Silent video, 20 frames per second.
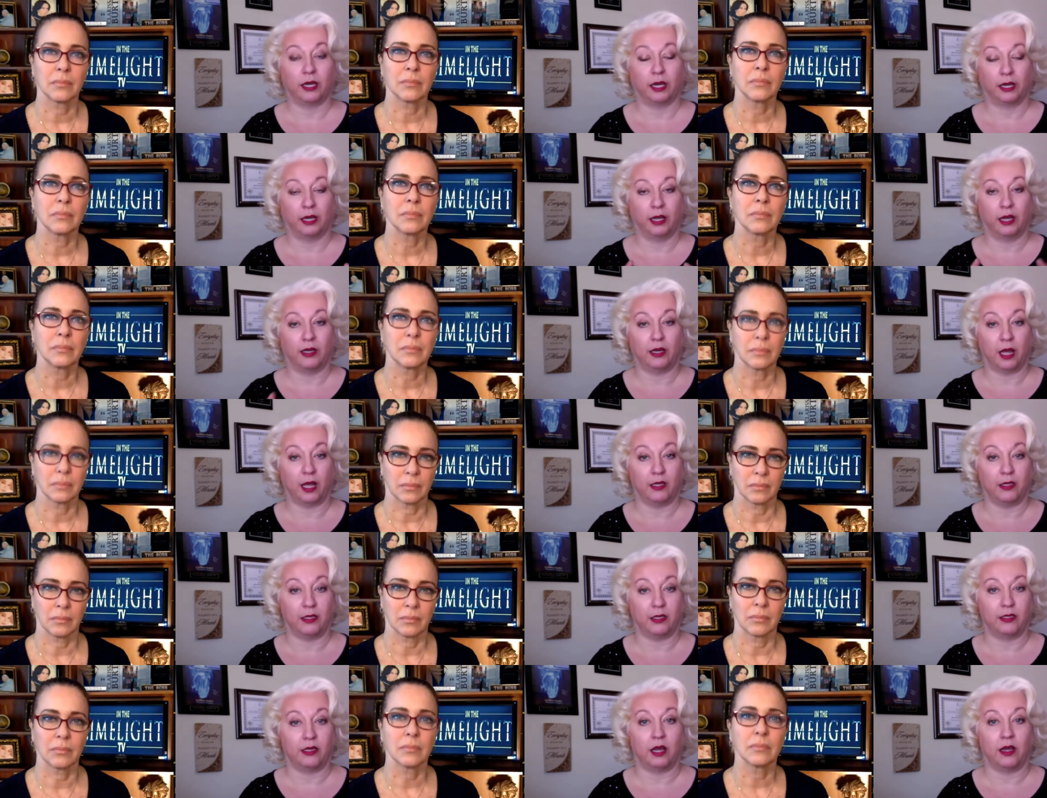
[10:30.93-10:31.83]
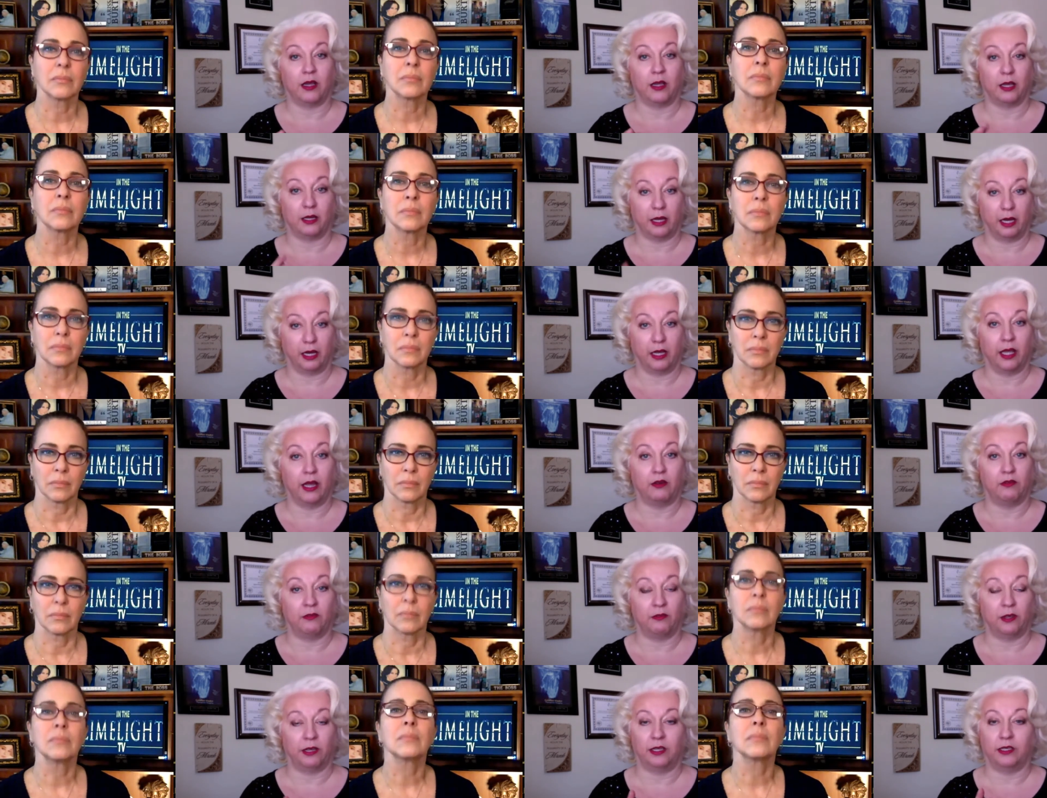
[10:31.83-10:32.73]
Speaker 1: I can unstuck and I can
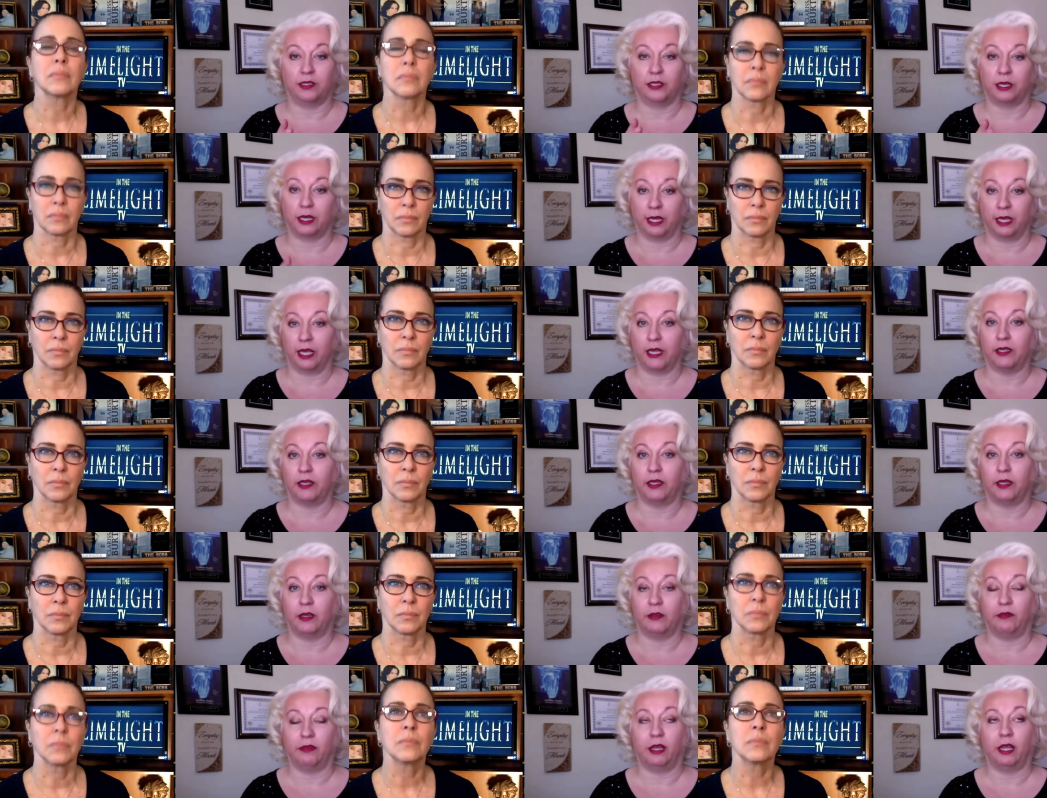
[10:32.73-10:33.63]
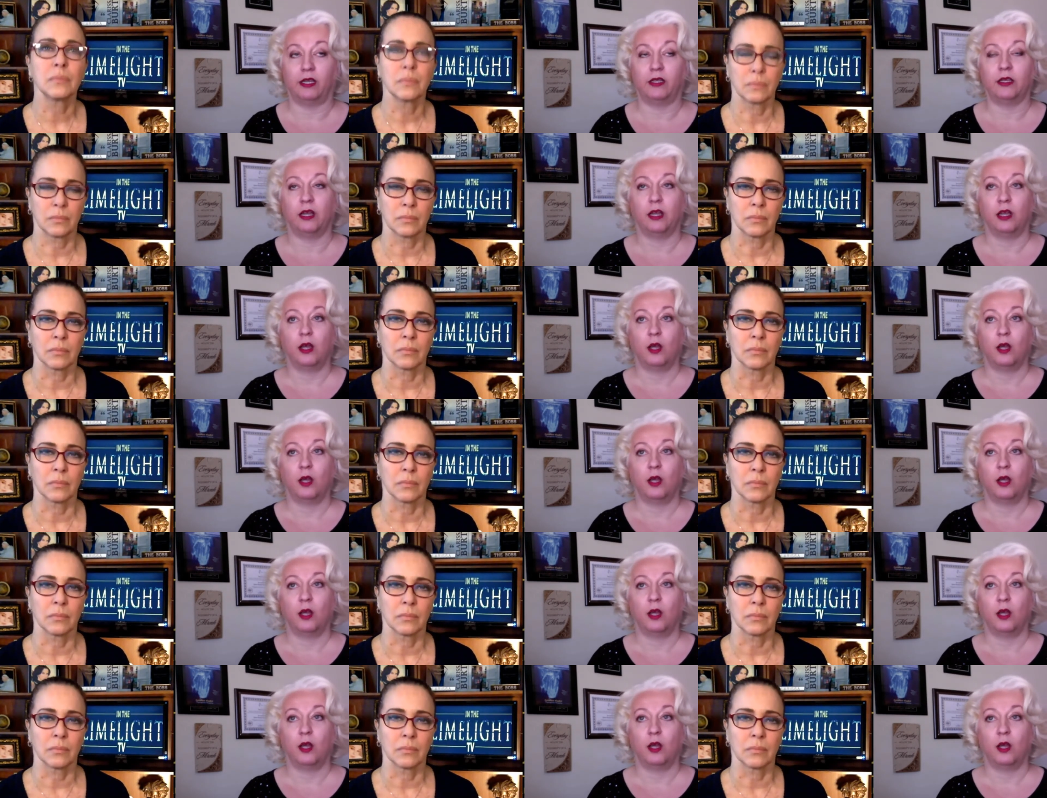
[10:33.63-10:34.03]
fix and I can alleviate.